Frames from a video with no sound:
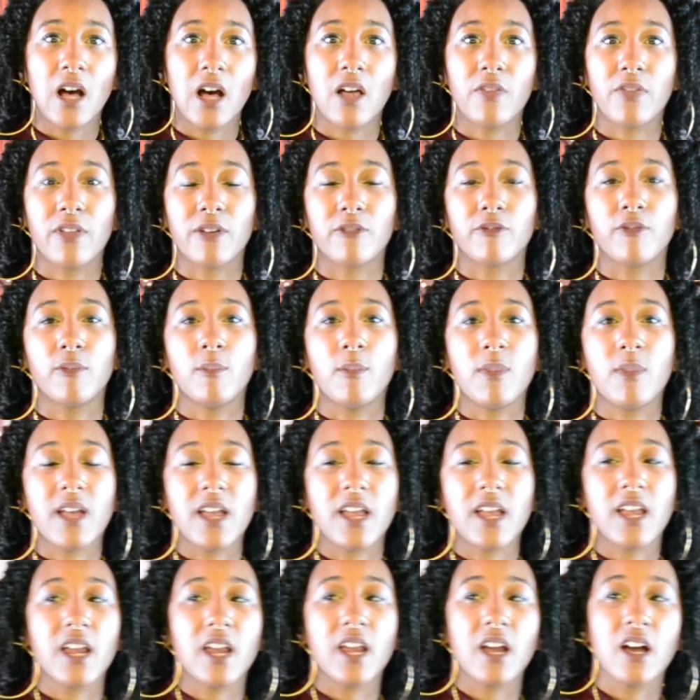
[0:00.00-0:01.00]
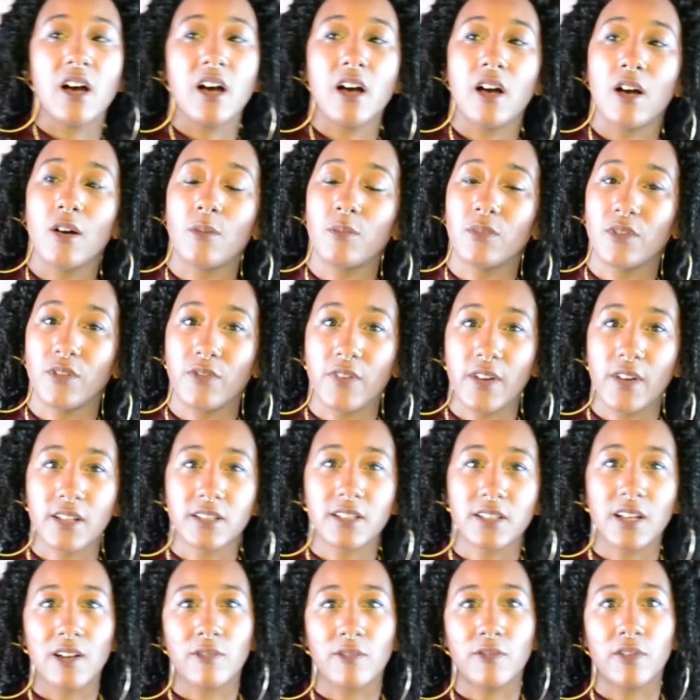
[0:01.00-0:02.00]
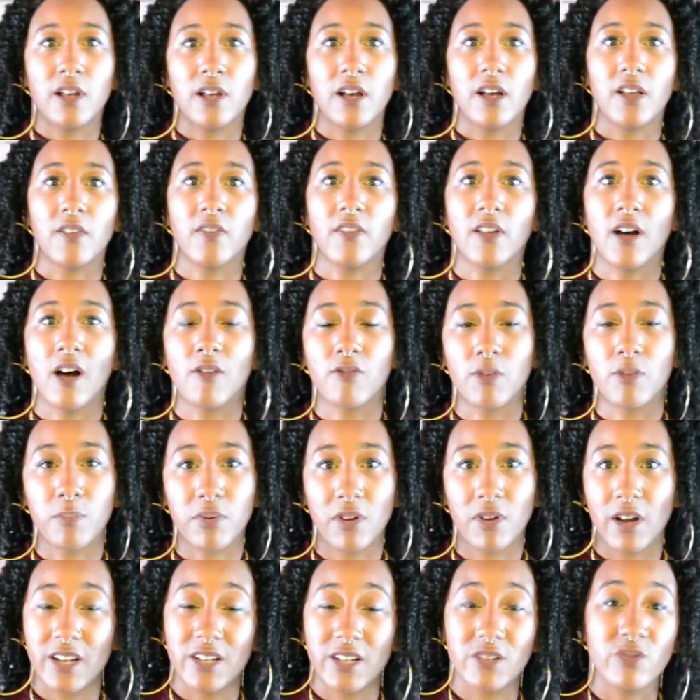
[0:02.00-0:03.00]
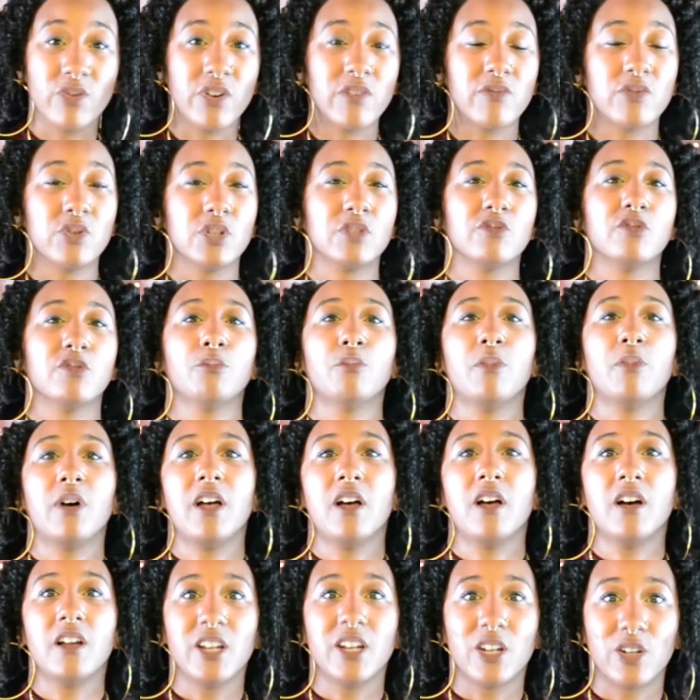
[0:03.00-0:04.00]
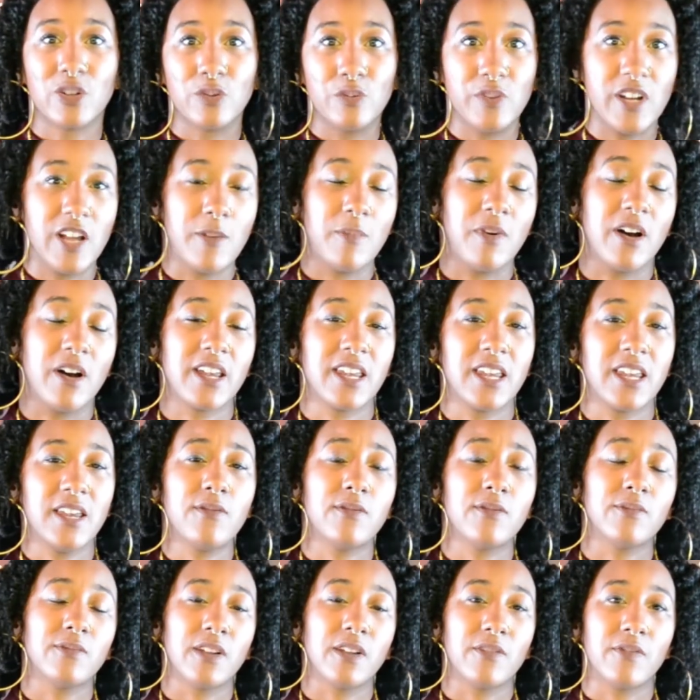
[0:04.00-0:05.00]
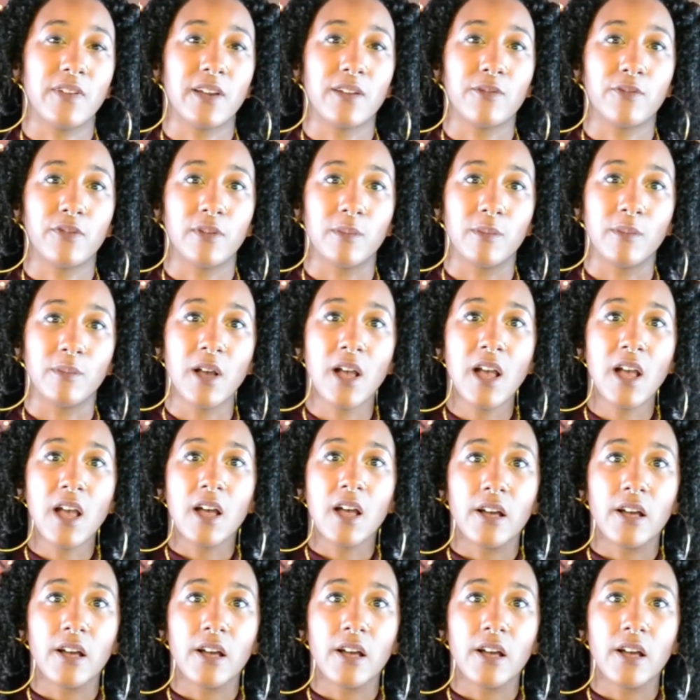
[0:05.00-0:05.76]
I think for me, the things that I've learned that I've applied, not even just from my early career, but even I think from